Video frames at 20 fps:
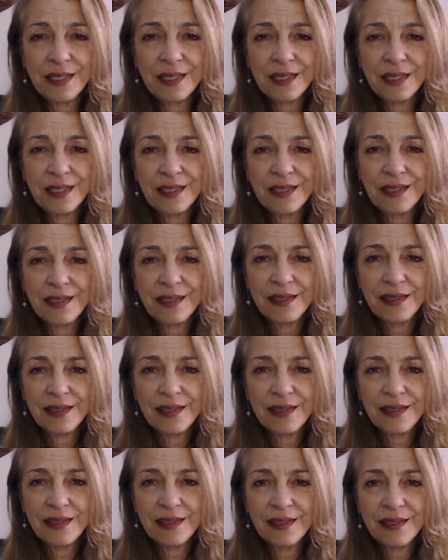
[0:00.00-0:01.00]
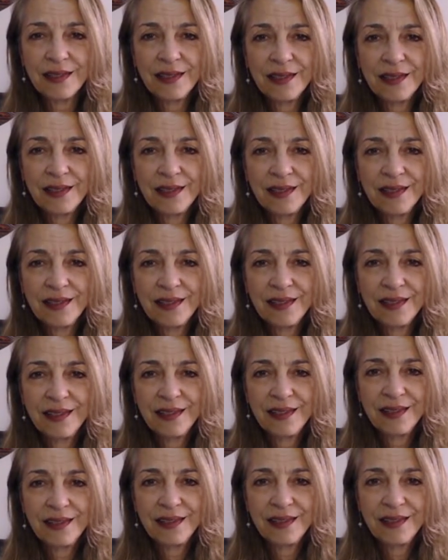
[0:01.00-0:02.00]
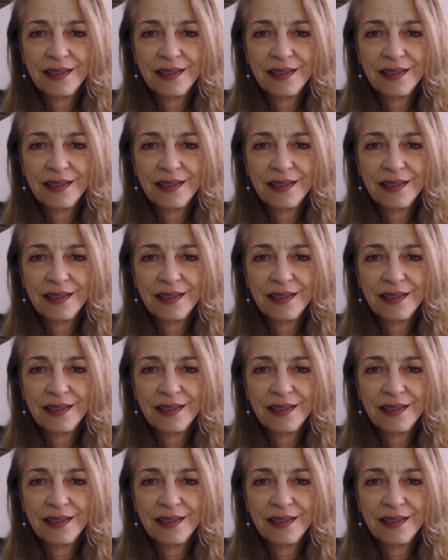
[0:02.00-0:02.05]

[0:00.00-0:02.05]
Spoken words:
Nobody speaks.